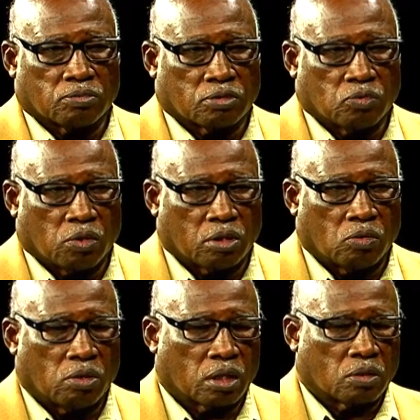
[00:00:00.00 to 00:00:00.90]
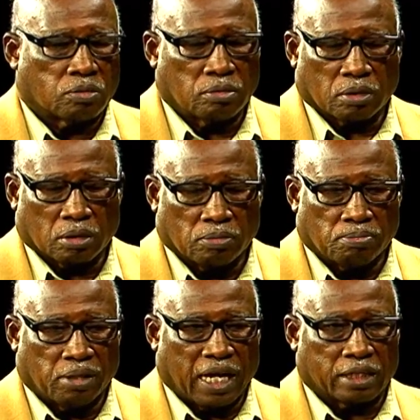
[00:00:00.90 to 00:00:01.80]
one-on-one
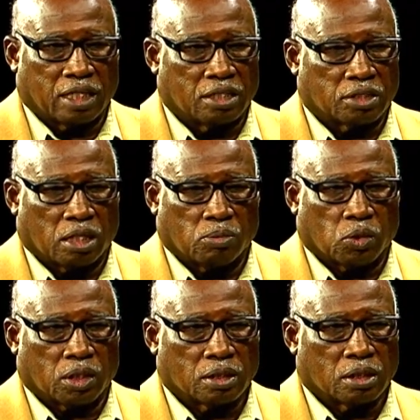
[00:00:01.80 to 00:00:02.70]
black leaders anymore.